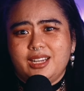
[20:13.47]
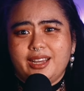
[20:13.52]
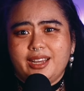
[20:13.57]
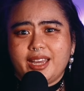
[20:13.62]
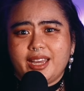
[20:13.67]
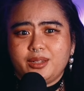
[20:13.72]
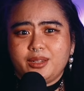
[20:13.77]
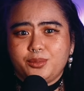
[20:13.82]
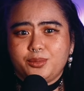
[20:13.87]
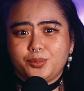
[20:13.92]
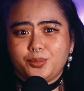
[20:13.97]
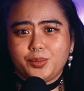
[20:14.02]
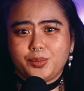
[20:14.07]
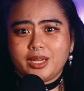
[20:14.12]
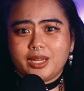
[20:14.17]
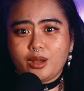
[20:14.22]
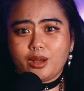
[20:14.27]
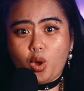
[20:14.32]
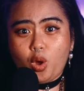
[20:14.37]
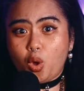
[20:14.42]
And we
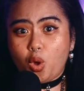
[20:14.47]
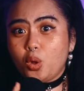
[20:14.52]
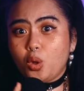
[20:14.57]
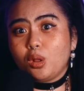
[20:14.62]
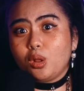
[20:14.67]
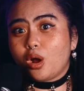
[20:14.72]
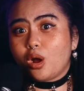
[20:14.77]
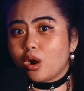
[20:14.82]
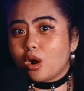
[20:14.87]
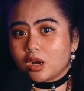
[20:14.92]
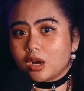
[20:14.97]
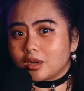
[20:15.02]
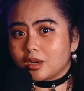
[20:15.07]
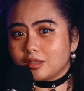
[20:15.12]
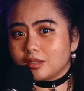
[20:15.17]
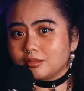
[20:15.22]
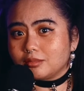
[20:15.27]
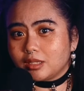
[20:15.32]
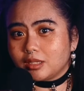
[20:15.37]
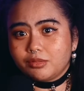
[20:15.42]
had a whole
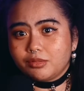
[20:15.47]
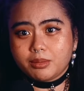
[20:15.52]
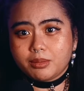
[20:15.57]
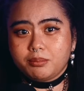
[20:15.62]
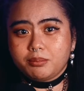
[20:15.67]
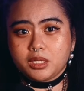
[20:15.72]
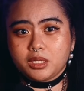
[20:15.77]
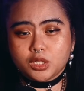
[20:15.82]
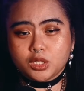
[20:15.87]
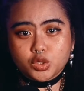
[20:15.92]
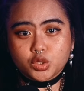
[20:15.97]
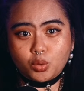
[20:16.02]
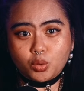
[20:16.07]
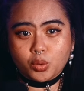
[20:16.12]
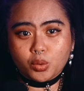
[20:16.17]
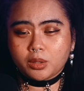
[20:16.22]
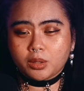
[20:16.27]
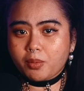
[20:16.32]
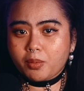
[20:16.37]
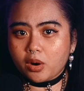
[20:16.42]
arc of them being
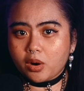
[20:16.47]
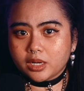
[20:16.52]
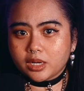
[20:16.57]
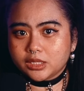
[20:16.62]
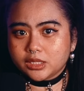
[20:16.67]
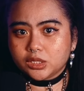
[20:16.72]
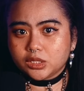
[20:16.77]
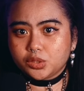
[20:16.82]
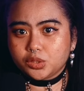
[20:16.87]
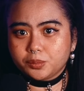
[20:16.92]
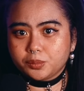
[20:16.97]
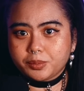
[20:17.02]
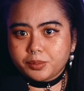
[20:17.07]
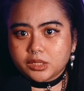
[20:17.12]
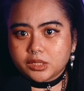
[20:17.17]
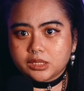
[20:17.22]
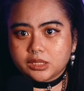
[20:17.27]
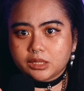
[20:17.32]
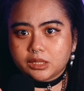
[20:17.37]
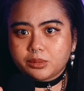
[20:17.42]
torn apart as a group
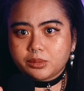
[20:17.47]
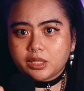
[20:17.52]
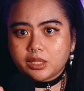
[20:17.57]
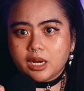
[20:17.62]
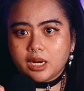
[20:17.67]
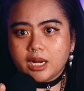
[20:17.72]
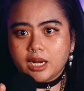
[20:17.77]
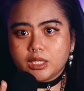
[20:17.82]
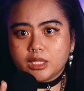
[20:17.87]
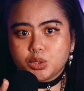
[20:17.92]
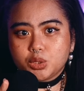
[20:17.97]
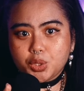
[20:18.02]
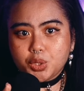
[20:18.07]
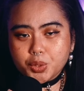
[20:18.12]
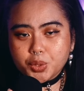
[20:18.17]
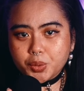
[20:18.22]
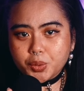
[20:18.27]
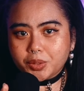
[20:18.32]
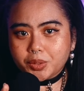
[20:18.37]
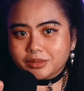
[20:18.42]
because they were
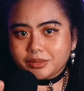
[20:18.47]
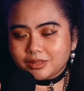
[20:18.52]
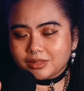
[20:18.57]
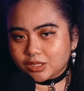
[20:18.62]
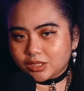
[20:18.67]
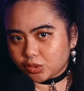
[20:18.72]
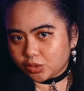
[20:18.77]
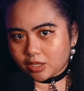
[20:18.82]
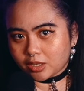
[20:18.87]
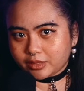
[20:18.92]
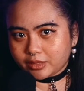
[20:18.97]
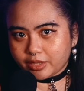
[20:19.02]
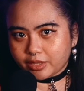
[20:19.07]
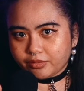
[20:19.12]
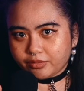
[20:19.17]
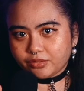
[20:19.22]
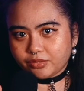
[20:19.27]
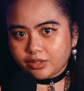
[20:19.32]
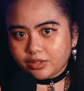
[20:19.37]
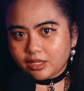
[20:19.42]
too
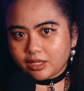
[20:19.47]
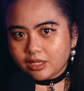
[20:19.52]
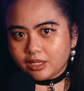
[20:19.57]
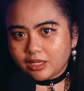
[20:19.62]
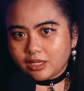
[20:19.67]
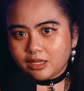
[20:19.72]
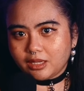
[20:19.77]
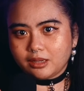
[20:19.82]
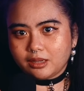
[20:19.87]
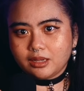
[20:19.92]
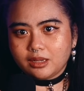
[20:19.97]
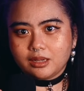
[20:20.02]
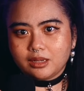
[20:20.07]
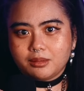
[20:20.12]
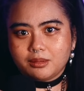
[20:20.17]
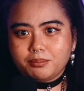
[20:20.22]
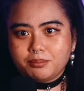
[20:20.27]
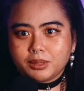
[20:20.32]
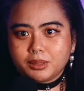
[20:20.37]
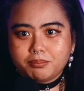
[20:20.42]
destructive.
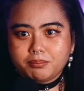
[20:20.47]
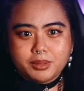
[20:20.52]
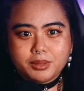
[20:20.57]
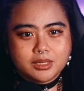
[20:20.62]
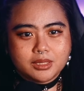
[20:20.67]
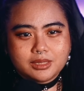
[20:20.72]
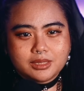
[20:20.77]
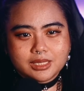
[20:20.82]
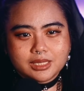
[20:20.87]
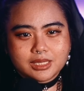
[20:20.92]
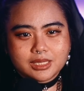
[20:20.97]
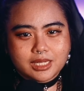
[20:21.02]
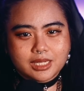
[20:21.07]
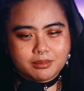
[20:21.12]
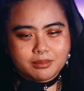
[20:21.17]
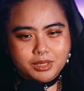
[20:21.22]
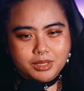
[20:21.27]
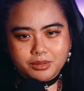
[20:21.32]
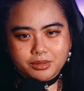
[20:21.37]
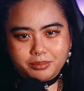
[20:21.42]
But buildings
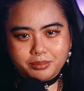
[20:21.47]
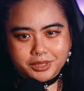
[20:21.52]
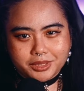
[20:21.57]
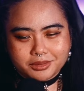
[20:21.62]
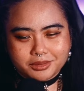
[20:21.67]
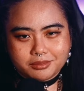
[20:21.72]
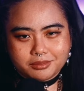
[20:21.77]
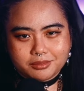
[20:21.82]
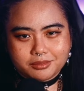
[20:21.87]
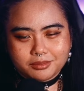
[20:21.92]
can be rebuilt.